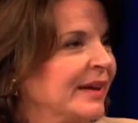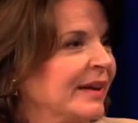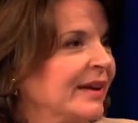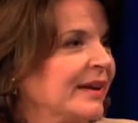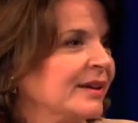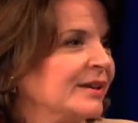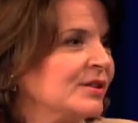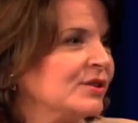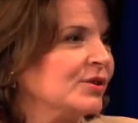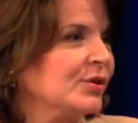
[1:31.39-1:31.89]

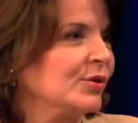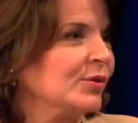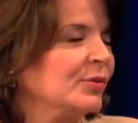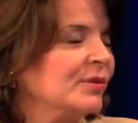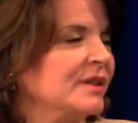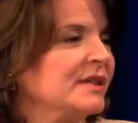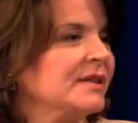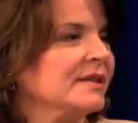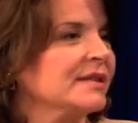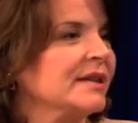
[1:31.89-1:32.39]
So
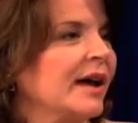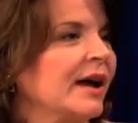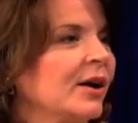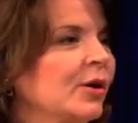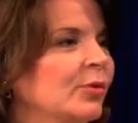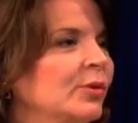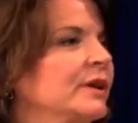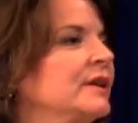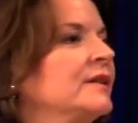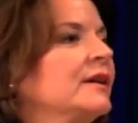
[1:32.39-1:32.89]
this is
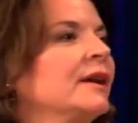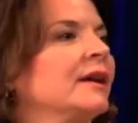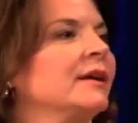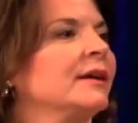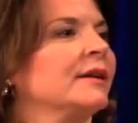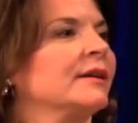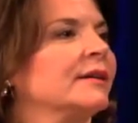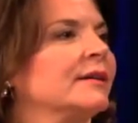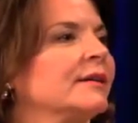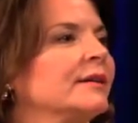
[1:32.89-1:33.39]
how it
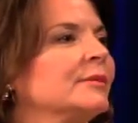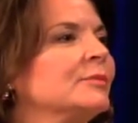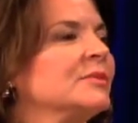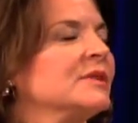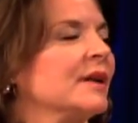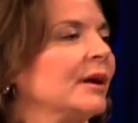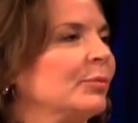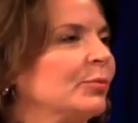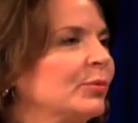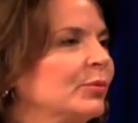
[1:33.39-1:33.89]
comes
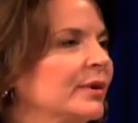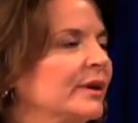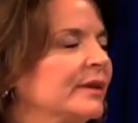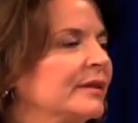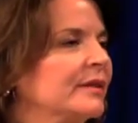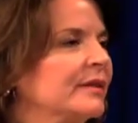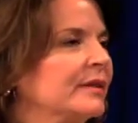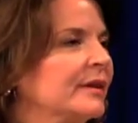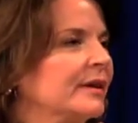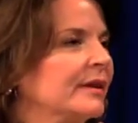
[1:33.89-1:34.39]
up
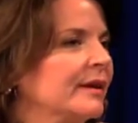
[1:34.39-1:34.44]
with